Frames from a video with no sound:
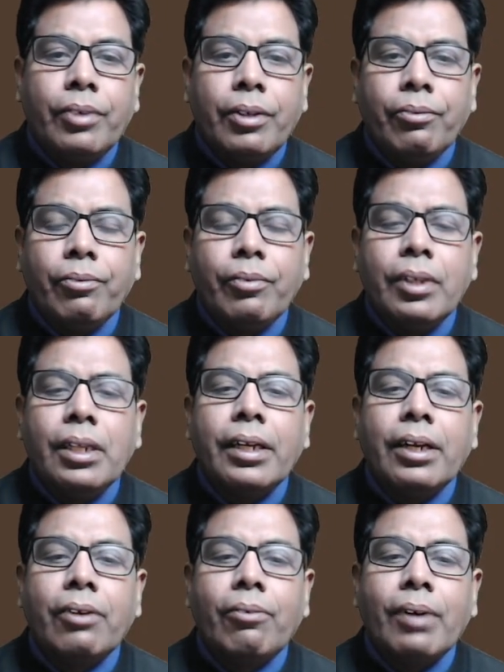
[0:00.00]
we will
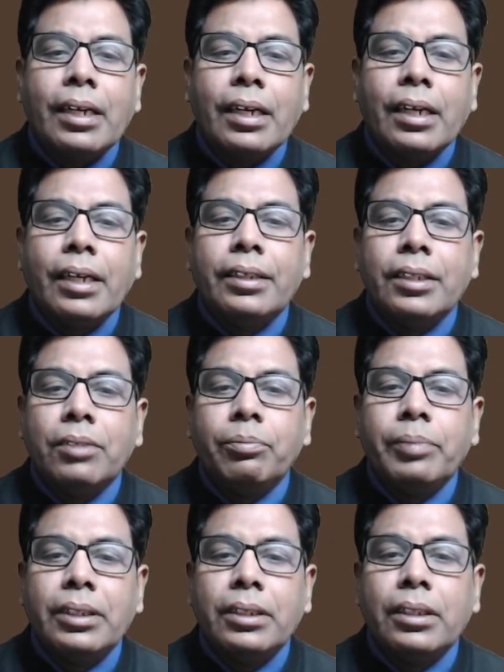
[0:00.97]
require n
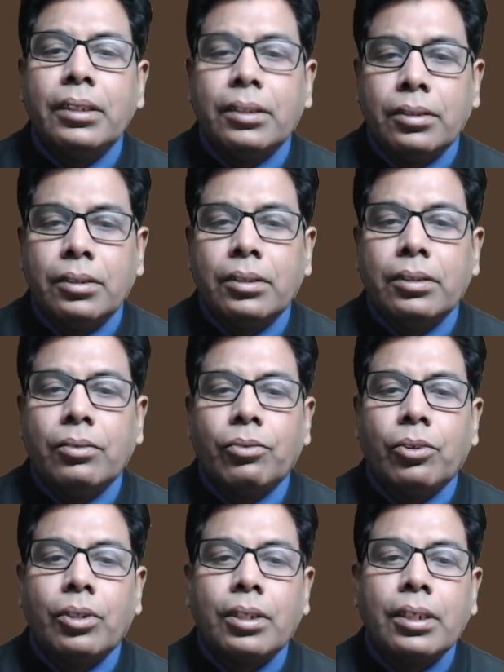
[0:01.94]
bit
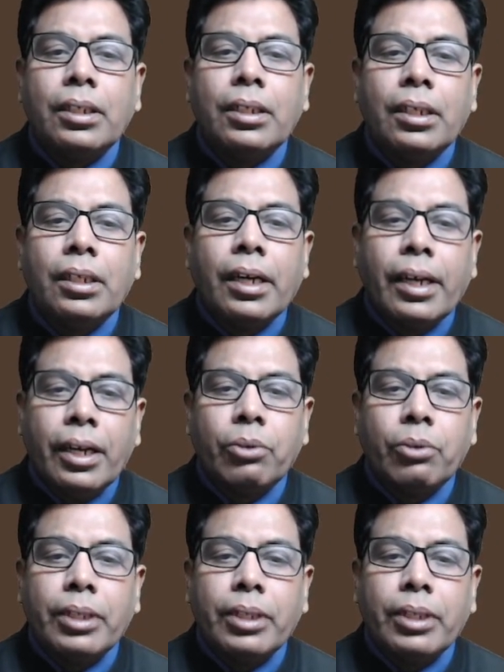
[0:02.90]
for encoding